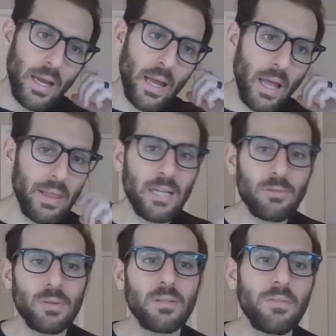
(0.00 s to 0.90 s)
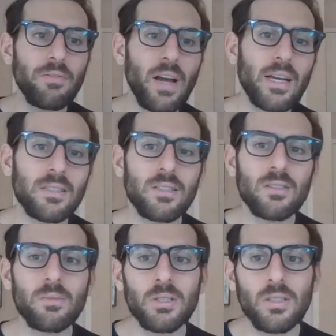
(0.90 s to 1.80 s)
And that's what the lymphatic
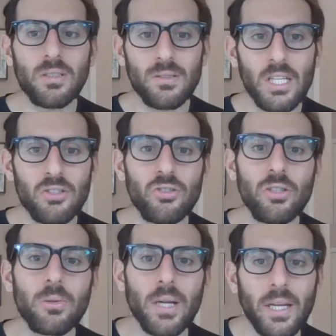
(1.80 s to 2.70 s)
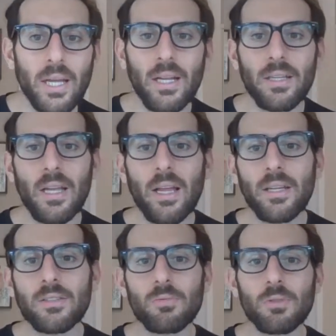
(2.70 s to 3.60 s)
system is is doing, and it and
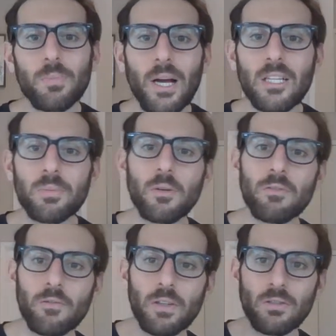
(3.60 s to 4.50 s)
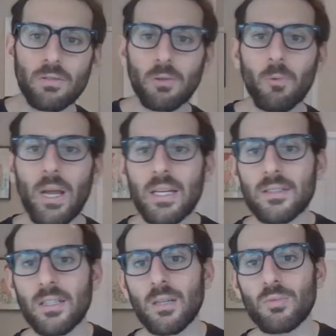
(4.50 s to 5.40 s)
it's responsible for filtering
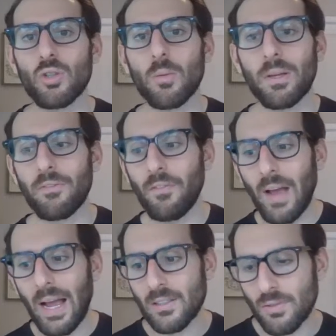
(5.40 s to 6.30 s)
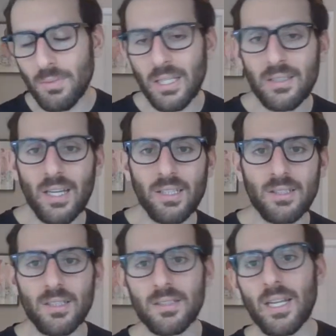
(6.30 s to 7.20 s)
waste and absorbing fats from the
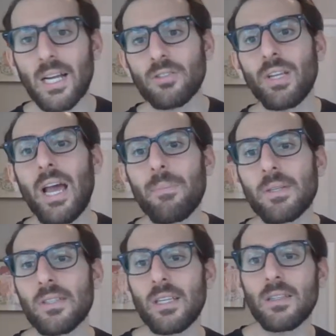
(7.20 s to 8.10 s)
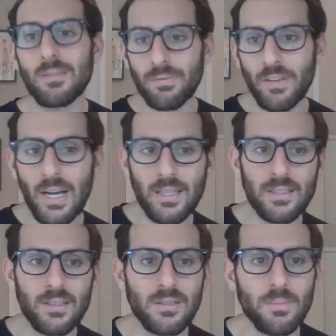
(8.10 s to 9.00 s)
intestines. That actually happens in the lymphatic
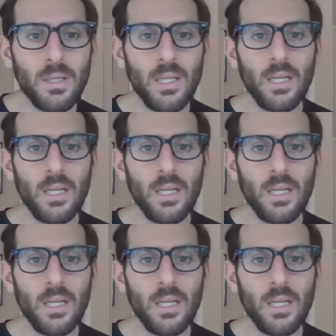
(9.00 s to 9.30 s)
system.